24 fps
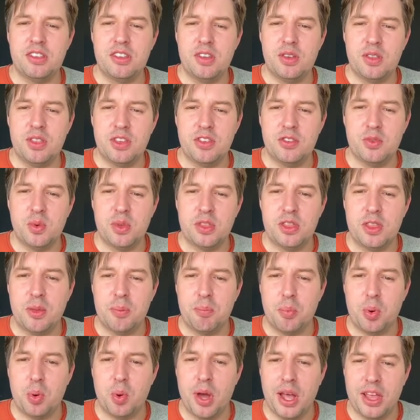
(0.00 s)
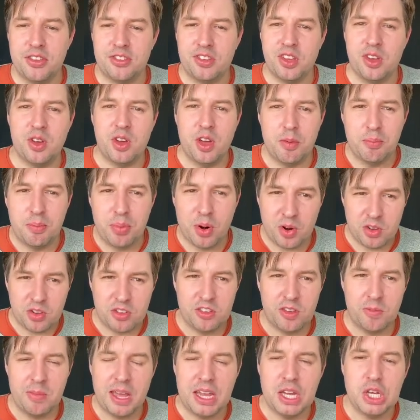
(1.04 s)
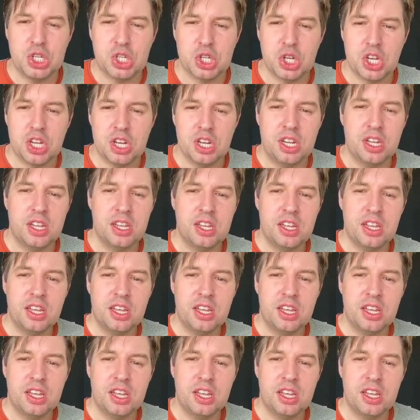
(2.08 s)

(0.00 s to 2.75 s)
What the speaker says: do this with the Poisson approximation